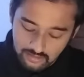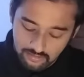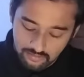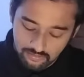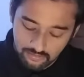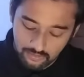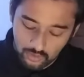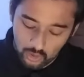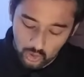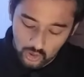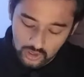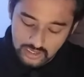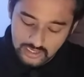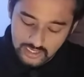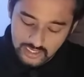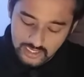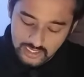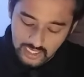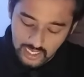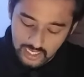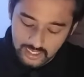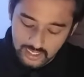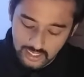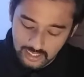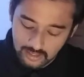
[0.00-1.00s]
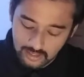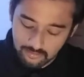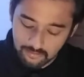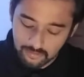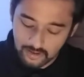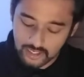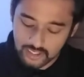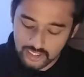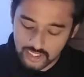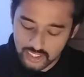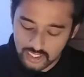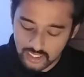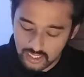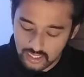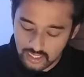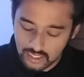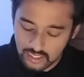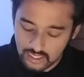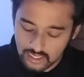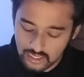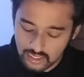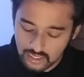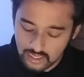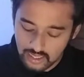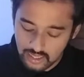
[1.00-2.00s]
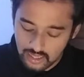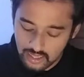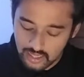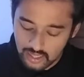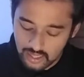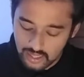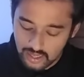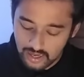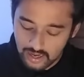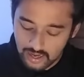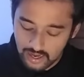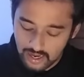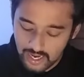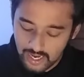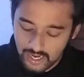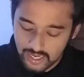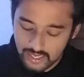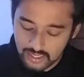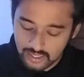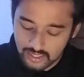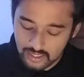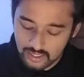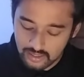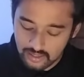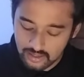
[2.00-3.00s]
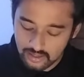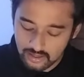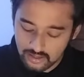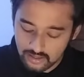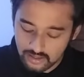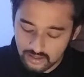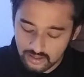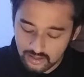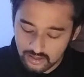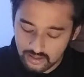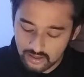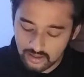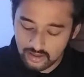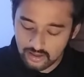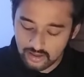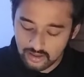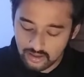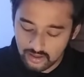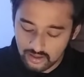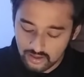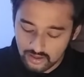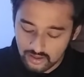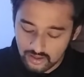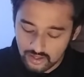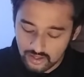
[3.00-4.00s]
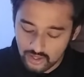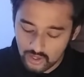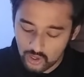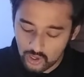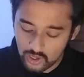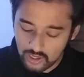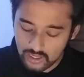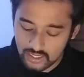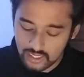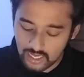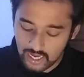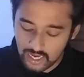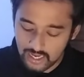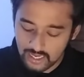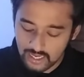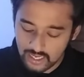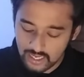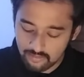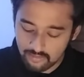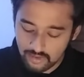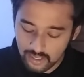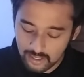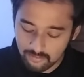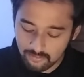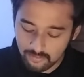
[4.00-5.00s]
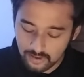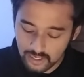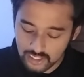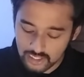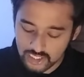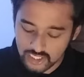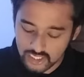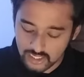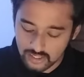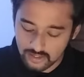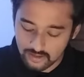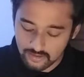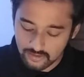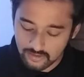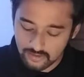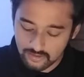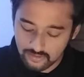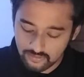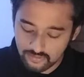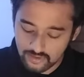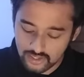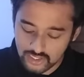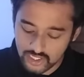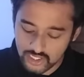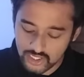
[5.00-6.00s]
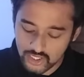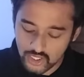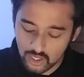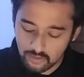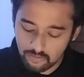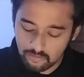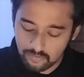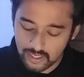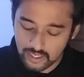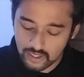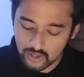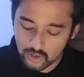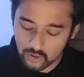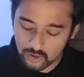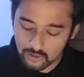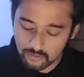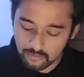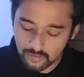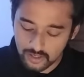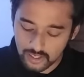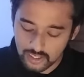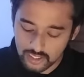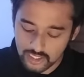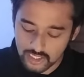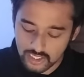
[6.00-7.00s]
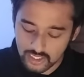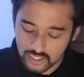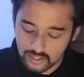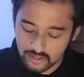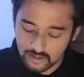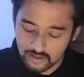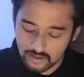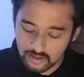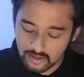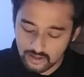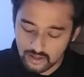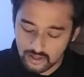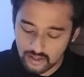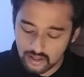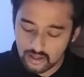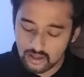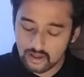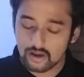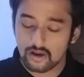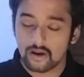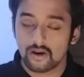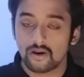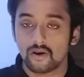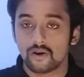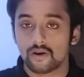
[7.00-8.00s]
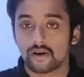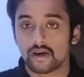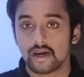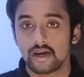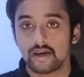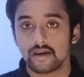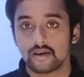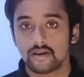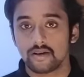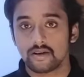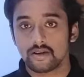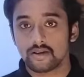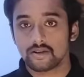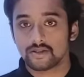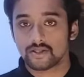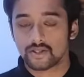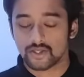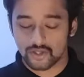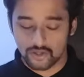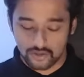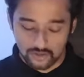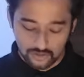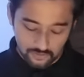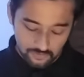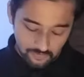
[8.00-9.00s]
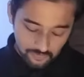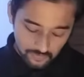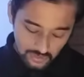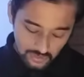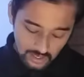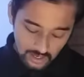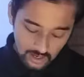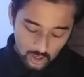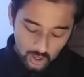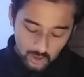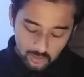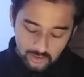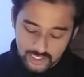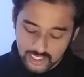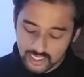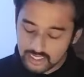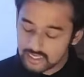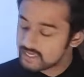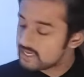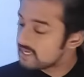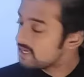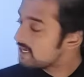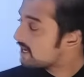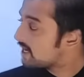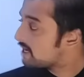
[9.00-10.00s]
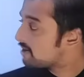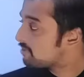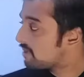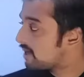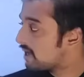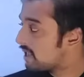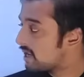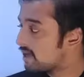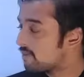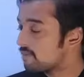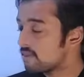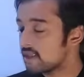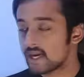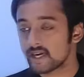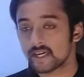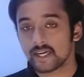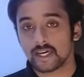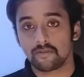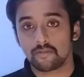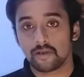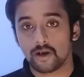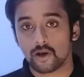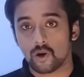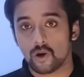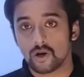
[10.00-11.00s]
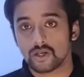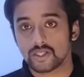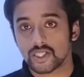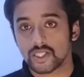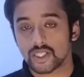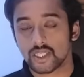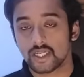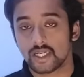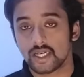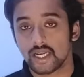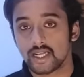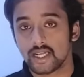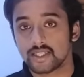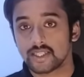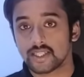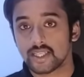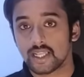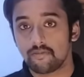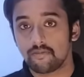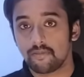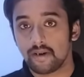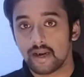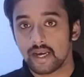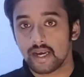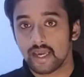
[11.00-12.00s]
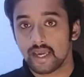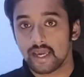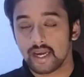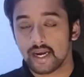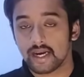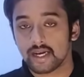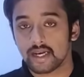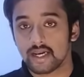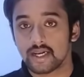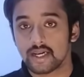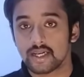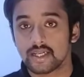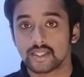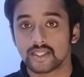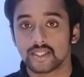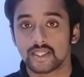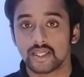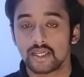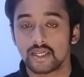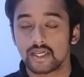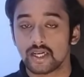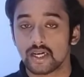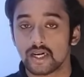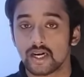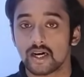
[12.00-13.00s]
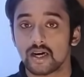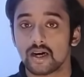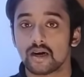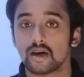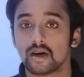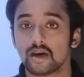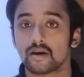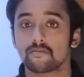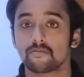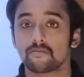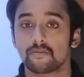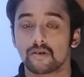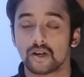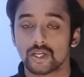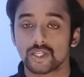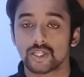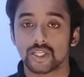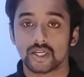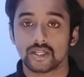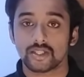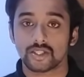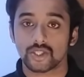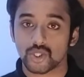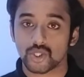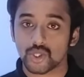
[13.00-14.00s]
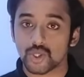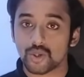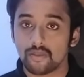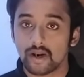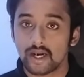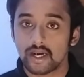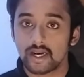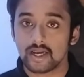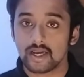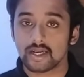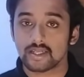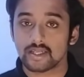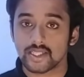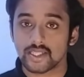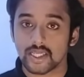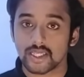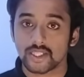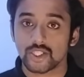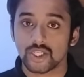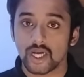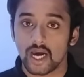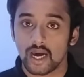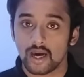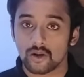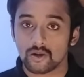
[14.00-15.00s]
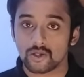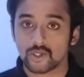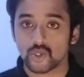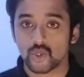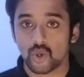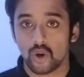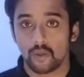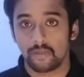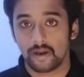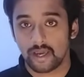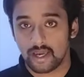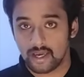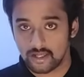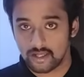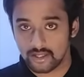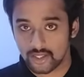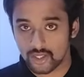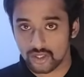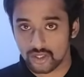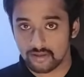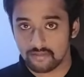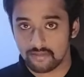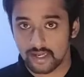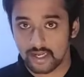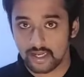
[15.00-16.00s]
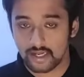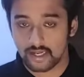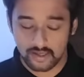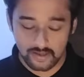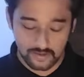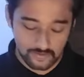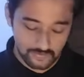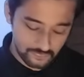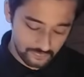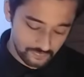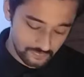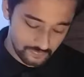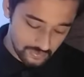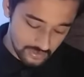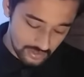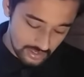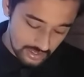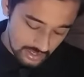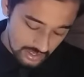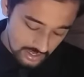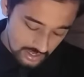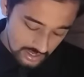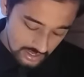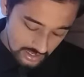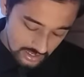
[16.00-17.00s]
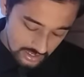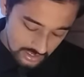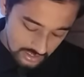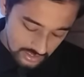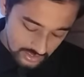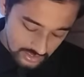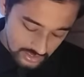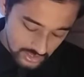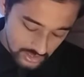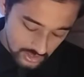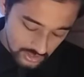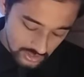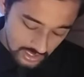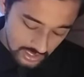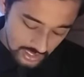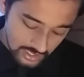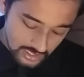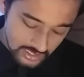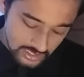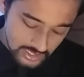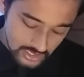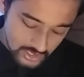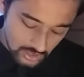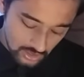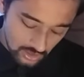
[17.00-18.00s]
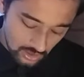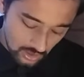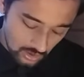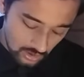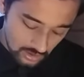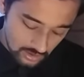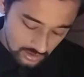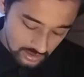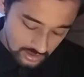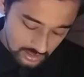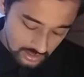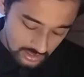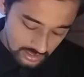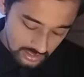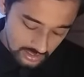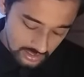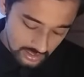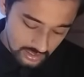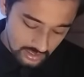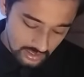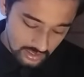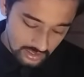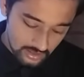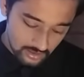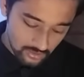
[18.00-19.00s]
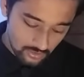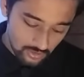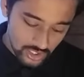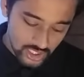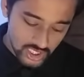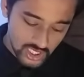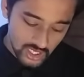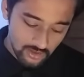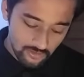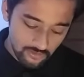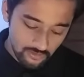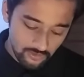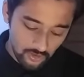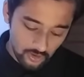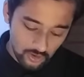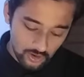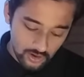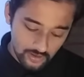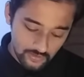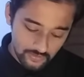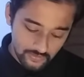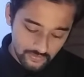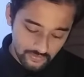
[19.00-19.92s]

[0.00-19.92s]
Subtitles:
both static pressure and your dynamic pressure, which is your pitot pressure. Okay, so option D can be eliminated because turn and slip indicator isn't a pressure instrument, it's a gyroscopic instrument. So that is wrong. Question 4.